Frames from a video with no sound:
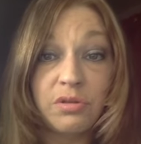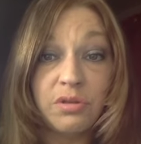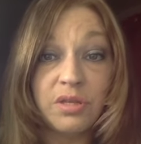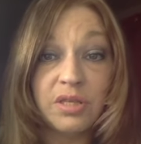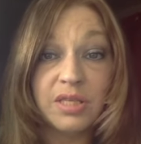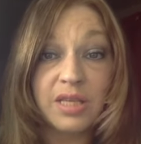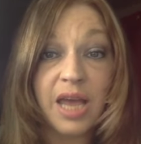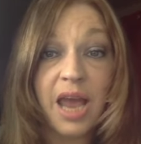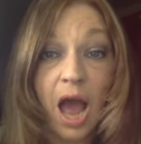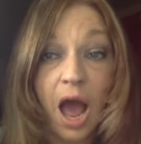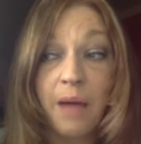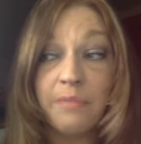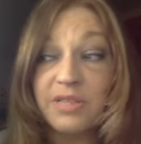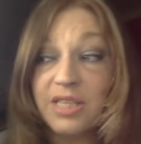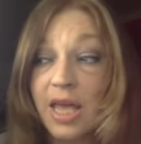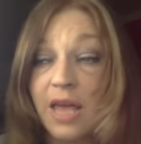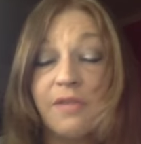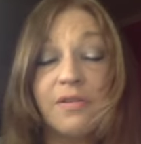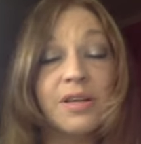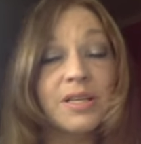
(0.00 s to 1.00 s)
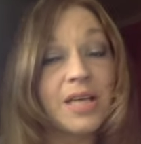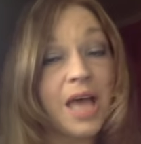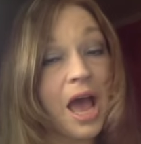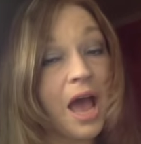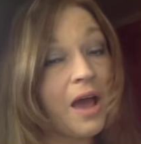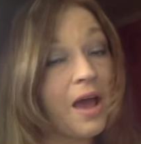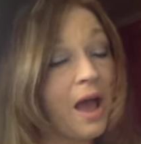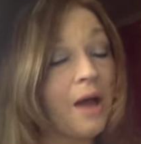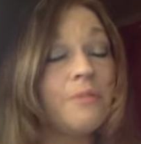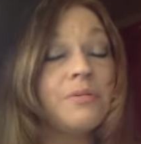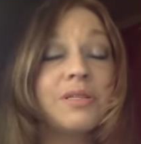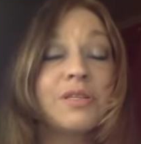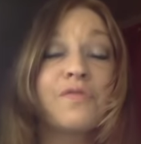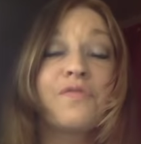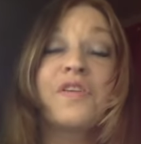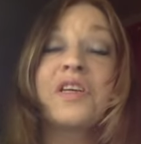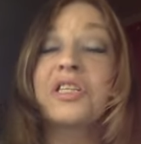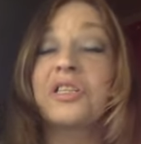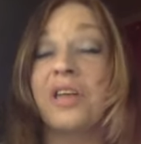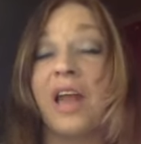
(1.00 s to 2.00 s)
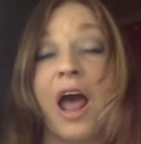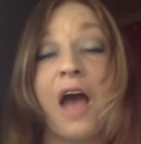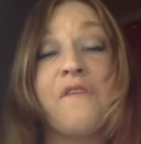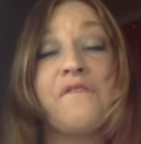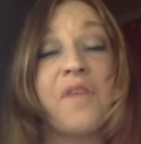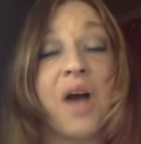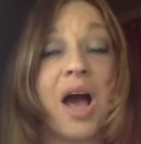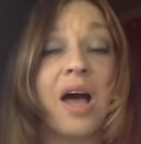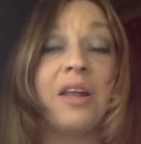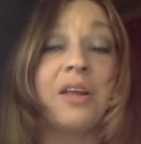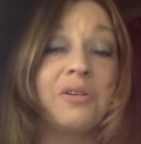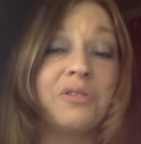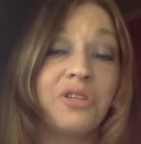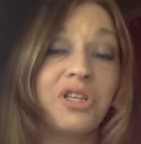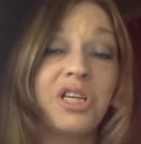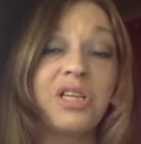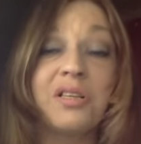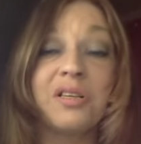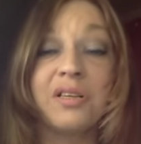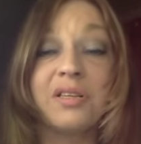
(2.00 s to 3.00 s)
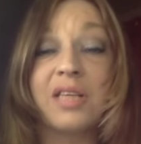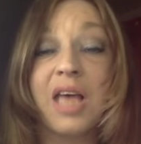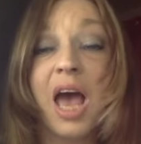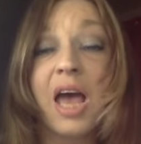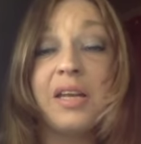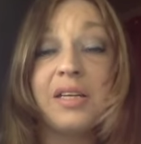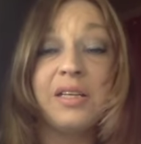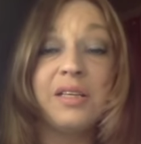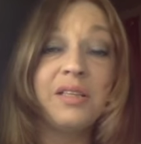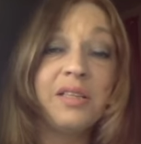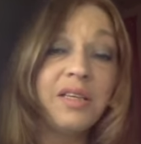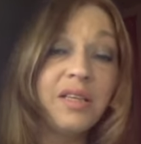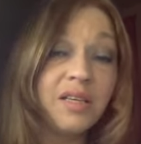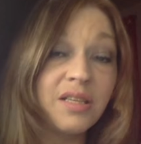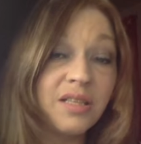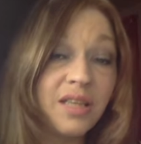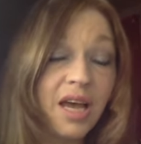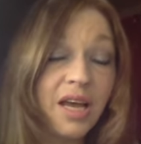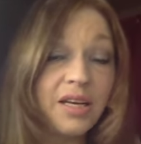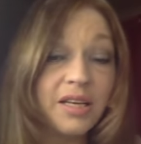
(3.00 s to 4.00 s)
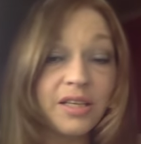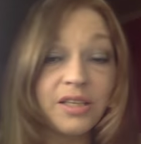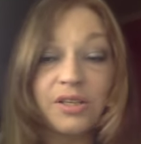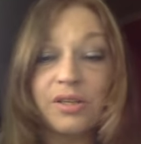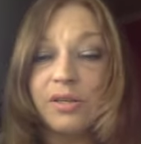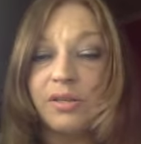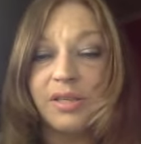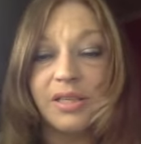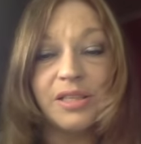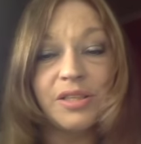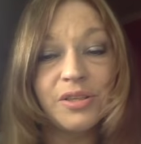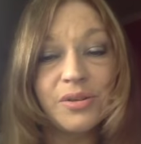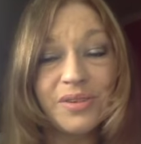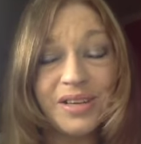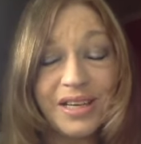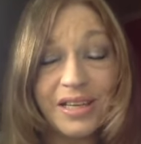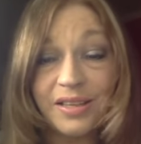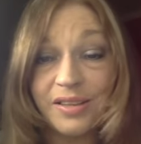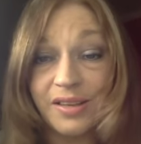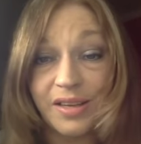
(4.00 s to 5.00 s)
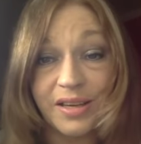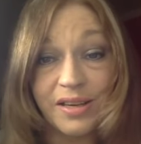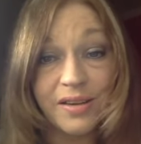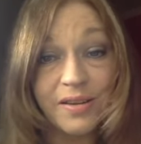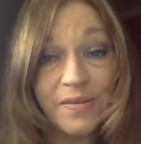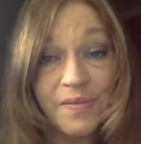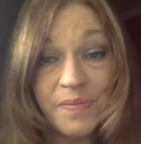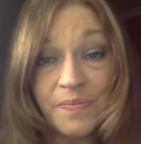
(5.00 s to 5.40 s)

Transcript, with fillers: You could say, I'm saved because I, I was efficient. I followed Jesus. I did this. I did. You didn't do anything.